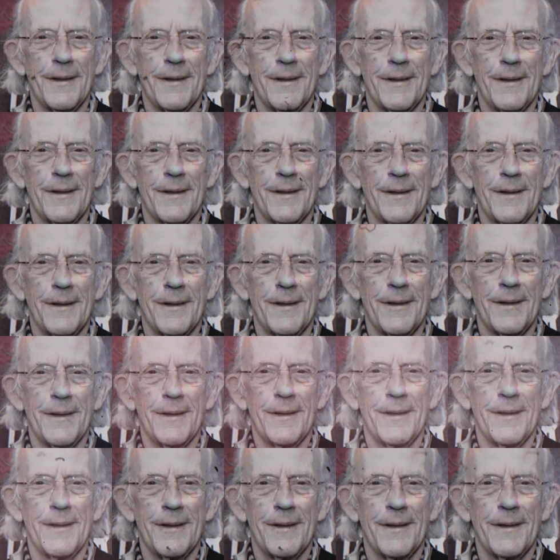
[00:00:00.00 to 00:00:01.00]
Roger in a
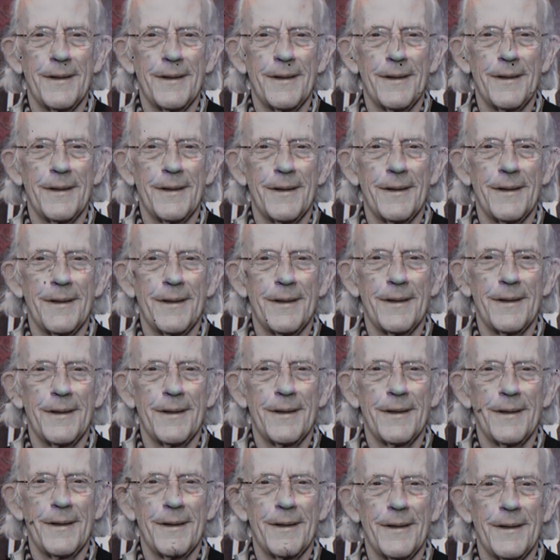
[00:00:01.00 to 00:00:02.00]
bar tended by his
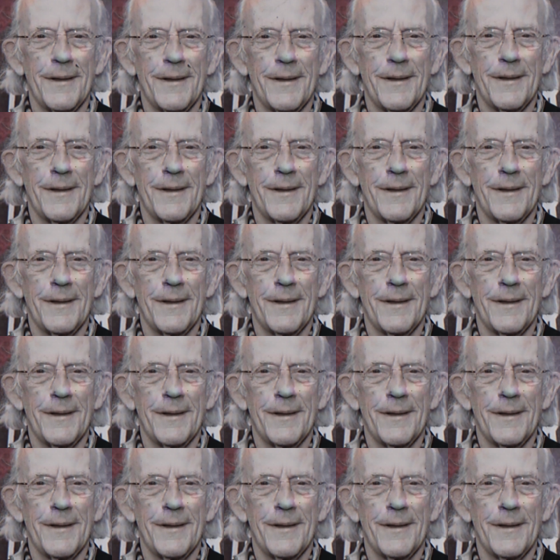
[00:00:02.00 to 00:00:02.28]
girlfriend,